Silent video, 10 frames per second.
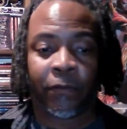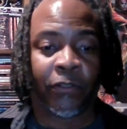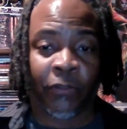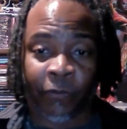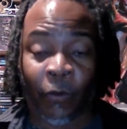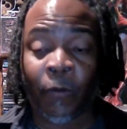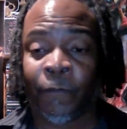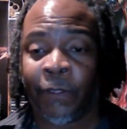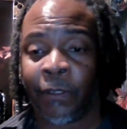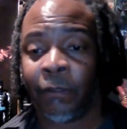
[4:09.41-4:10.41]

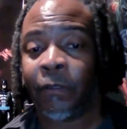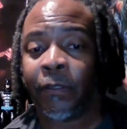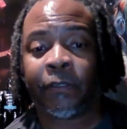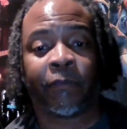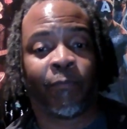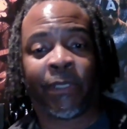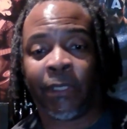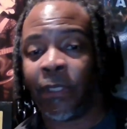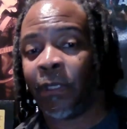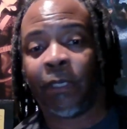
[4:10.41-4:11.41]
deserving to
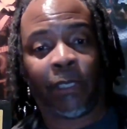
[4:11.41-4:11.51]
be